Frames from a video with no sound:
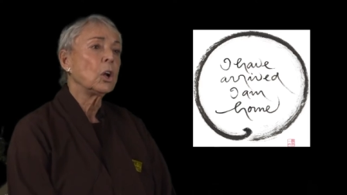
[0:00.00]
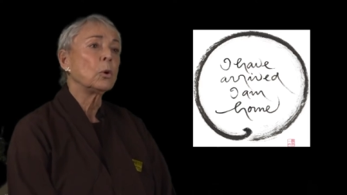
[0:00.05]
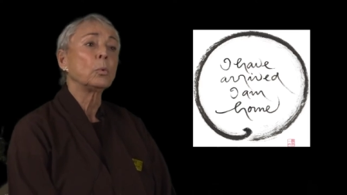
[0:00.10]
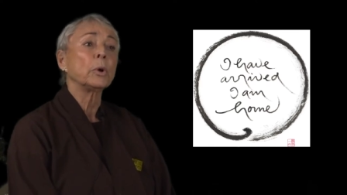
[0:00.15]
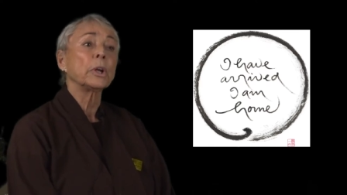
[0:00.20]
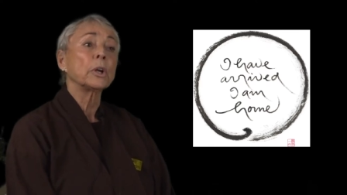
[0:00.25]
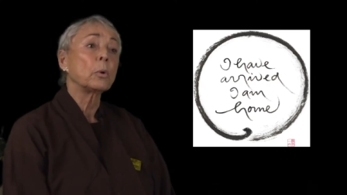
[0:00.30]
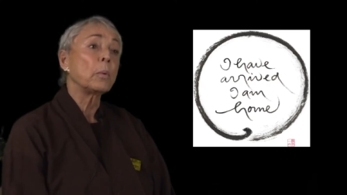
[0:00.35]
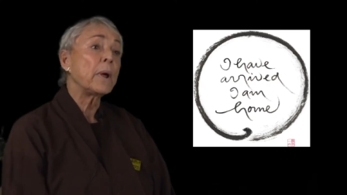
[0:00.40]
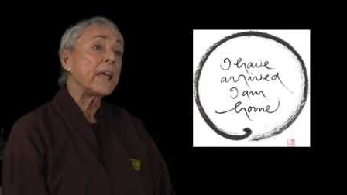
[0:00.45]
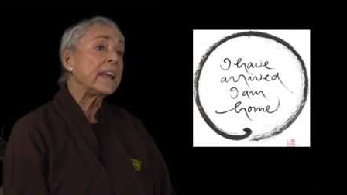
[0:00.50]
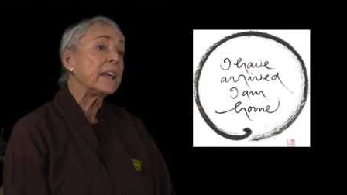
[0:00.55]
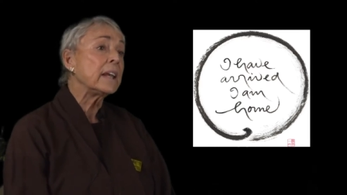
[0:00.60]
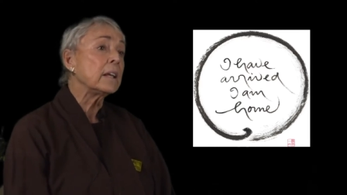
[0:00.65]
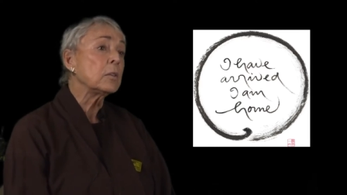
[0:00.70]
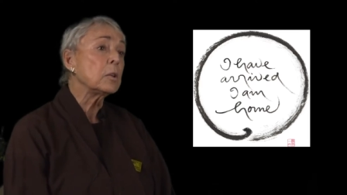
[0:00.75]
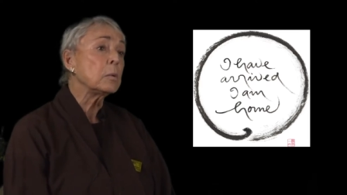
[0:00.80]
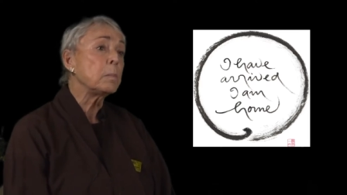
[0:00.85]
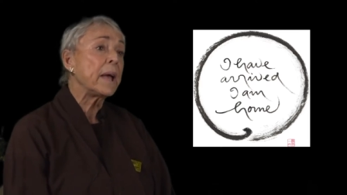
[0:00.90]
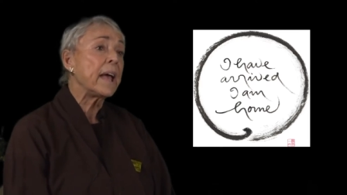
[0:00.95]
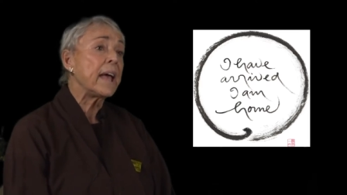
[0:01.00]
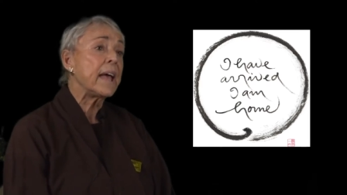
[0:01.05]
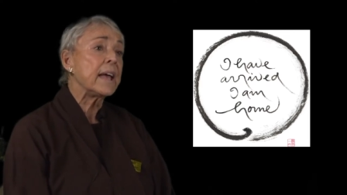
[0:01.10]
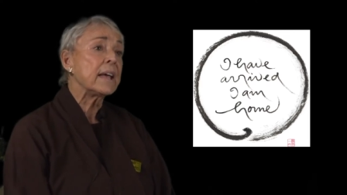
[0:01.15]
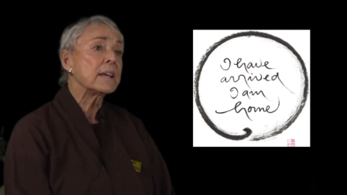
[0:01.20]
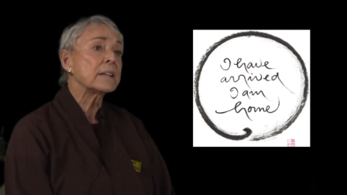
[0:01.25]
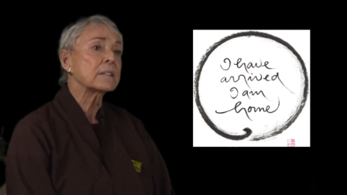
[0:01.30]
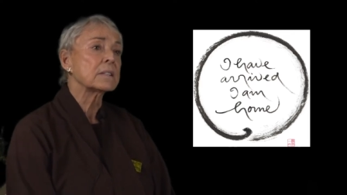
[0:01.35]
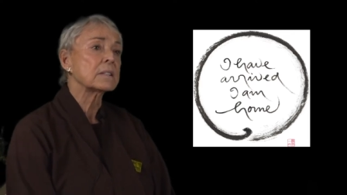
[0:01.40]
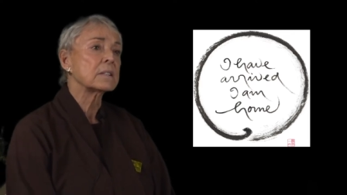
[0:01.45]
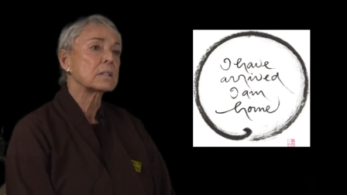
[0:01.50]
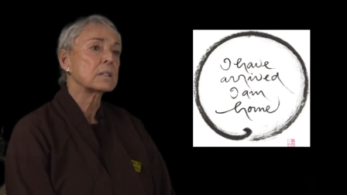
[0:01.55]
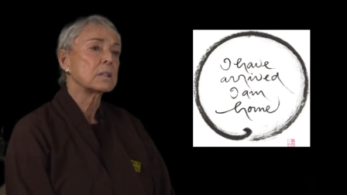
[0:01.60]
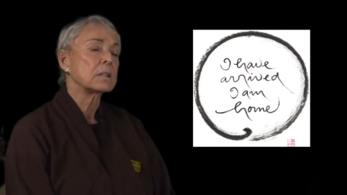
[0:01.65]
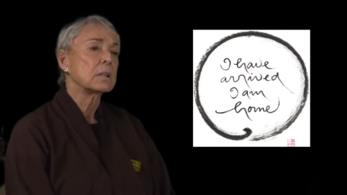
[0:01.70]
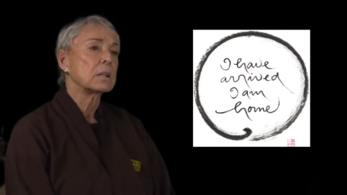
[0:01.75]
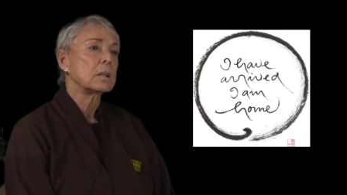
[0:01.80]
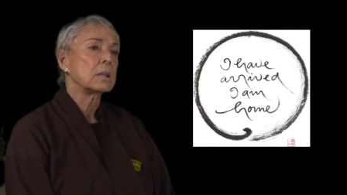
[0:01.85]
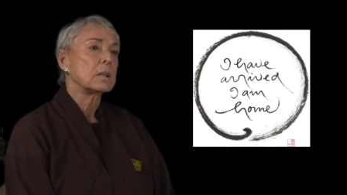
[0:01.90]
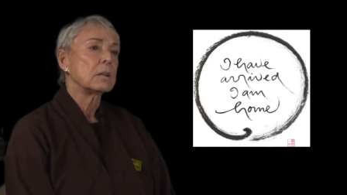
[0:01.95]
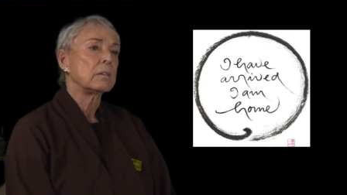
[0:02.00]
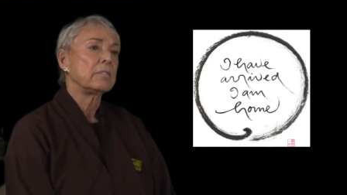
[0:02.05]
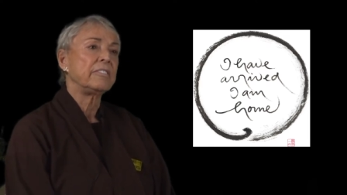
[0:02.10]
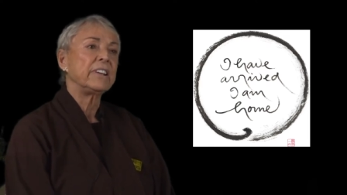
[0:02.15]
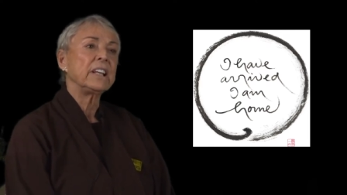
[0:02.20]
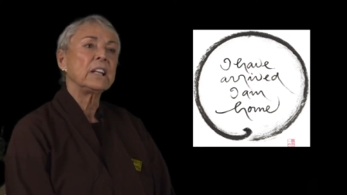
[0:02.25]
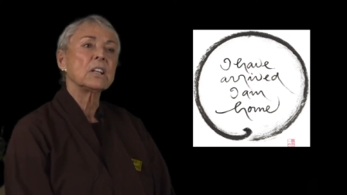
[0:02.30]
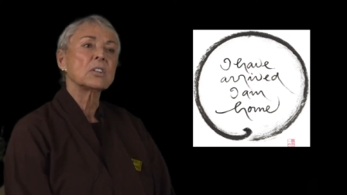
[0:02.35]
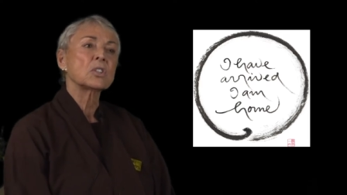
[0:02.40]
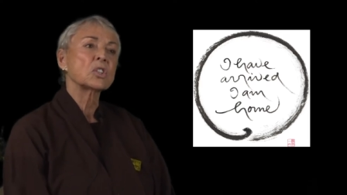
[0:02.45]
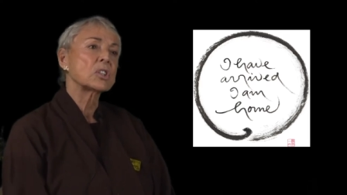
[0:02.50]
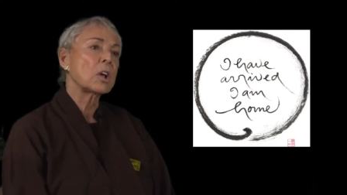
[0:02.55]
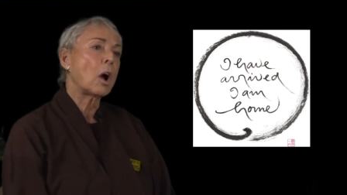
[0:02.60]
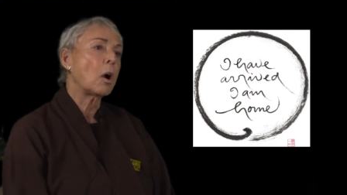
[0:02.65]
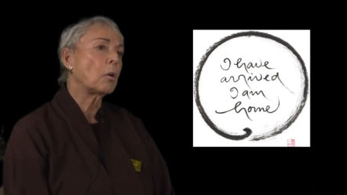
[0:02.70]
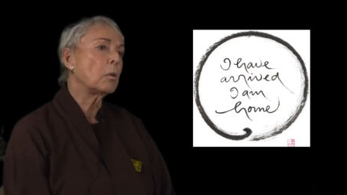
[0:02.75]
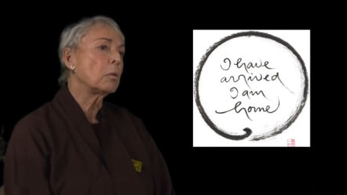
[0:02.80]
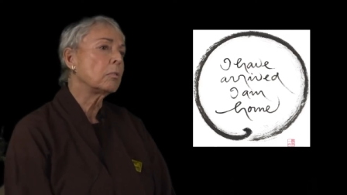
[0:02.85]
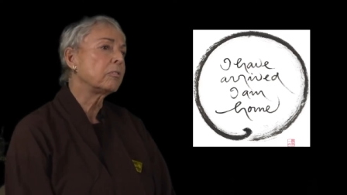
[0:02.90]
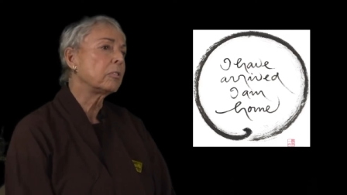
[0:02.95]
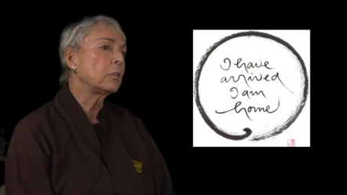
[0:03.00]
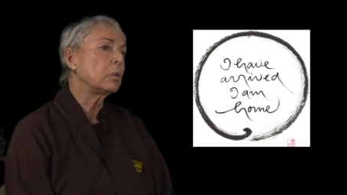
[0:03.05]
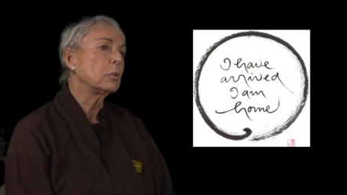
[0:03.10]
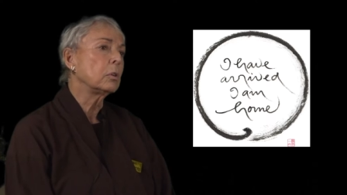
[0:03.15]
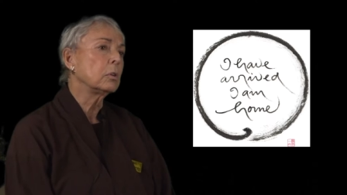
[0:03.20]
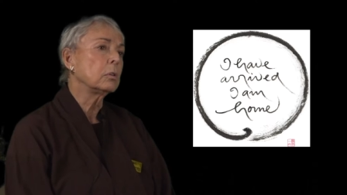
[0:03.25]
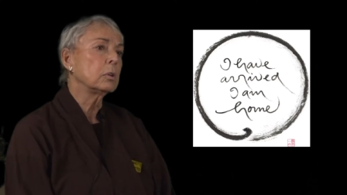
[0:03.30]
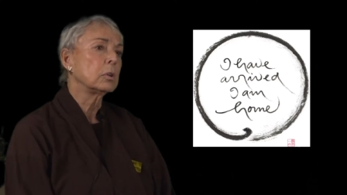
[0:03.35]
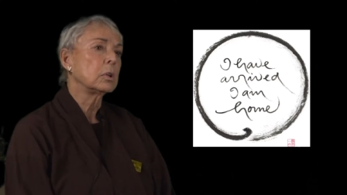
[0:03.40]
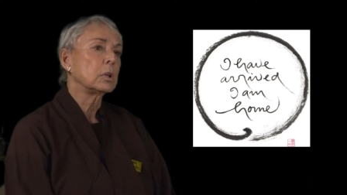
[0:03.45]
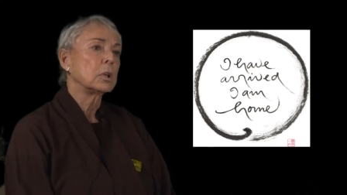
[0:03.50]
regretting the past, feeling sorrowful,